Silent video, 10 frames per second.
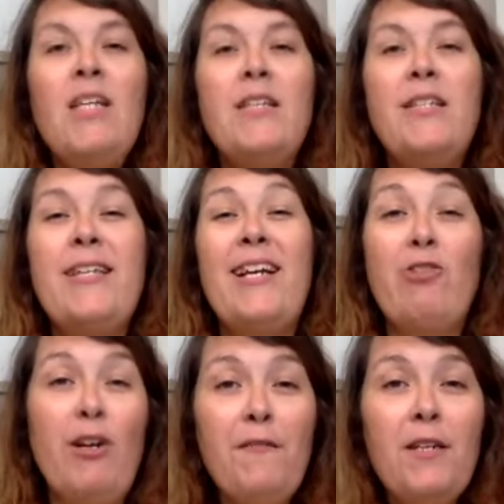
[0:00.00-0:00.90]
This is a
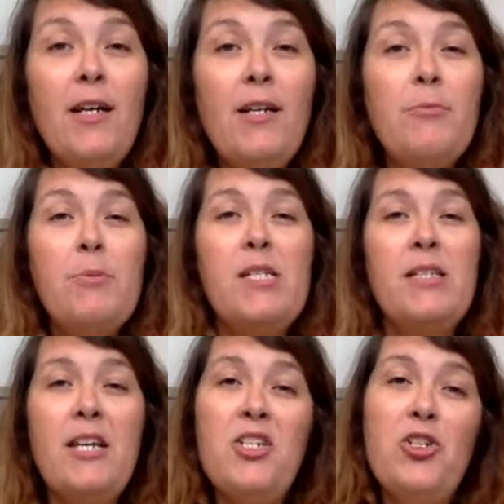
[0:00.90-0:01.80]
graphical
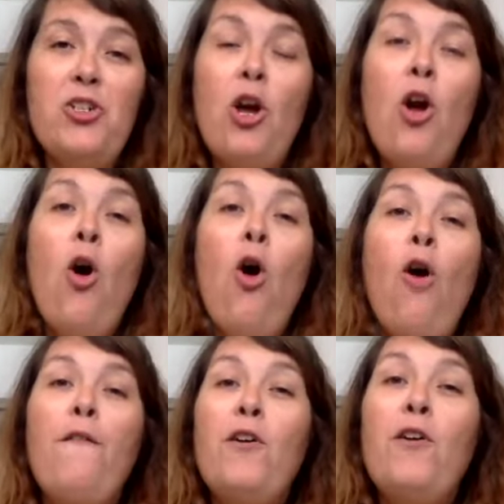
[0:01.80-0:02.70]
representation
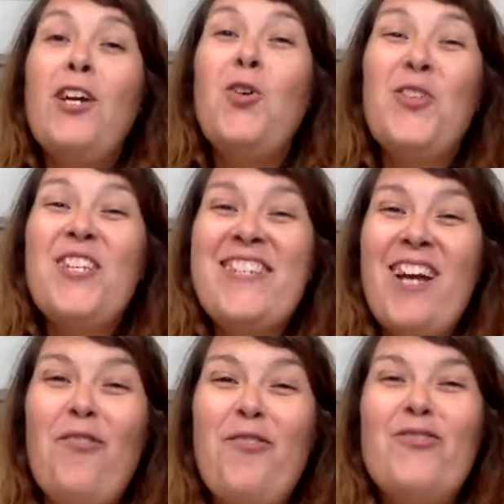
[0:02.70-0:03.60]
of all the good
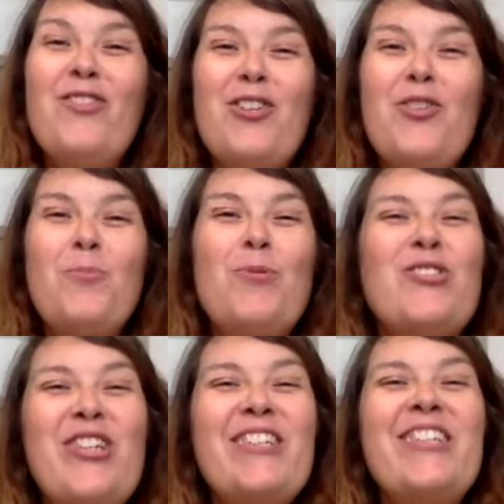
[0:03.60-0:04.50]
stuff that your
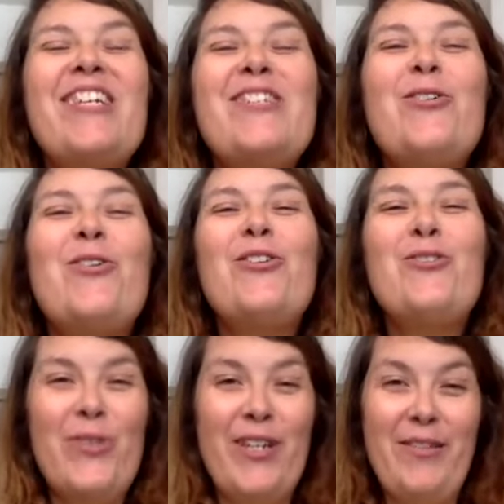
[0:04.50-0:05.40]
project is
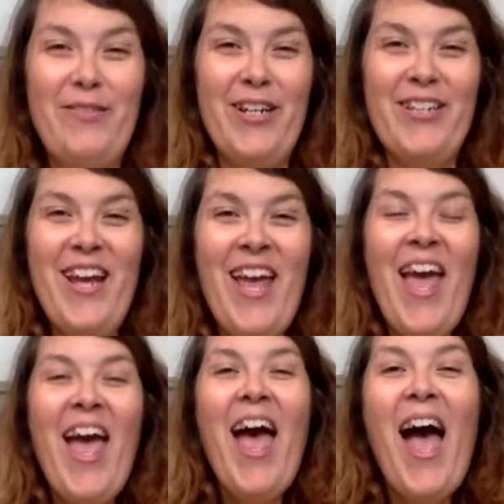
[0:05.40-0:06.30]
going to deliver.
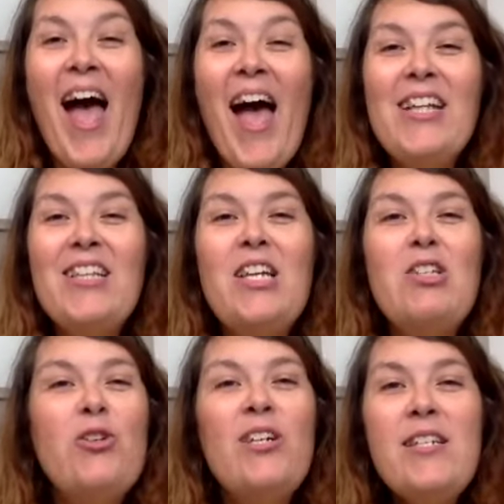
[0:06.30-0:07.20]
And
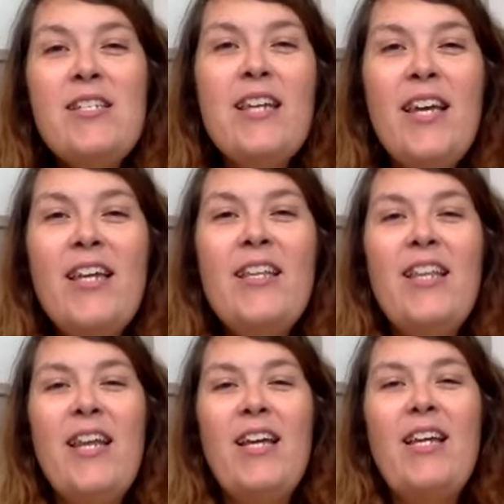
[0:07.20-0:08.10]
you can see it
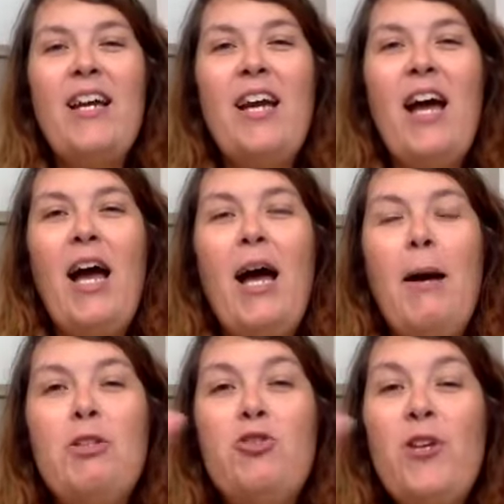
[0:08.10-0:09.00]
like
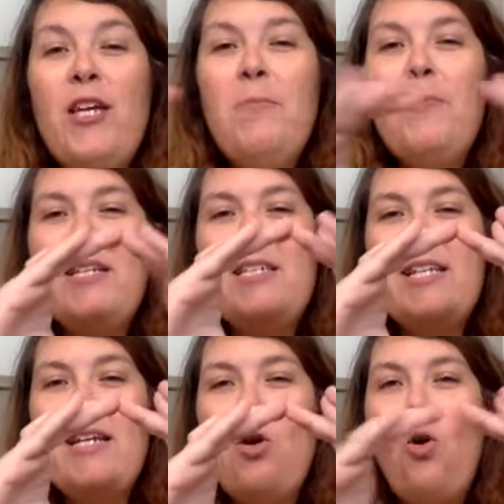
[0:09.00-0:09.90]
a tree, but it's
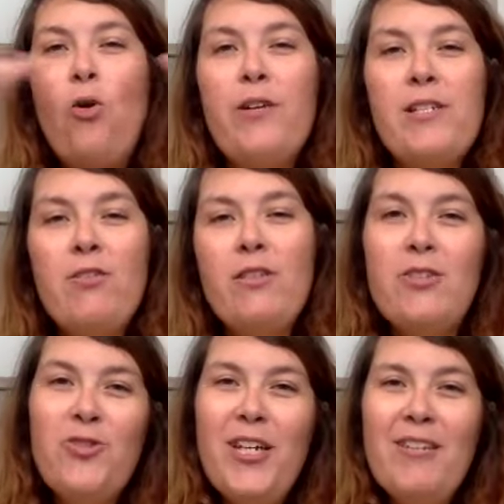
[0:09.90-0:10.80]
a horizontal
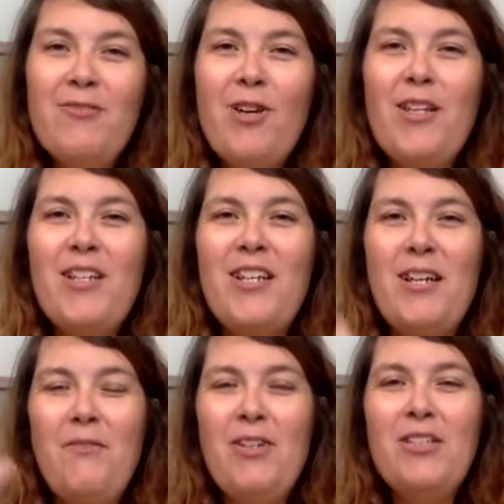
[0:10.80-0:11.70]
tree rather than
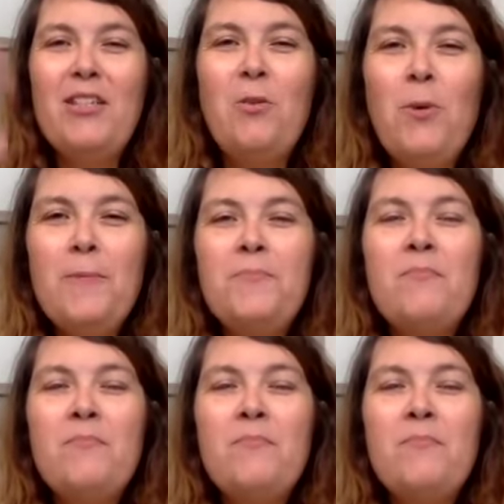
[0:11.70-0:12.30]
a vertical one.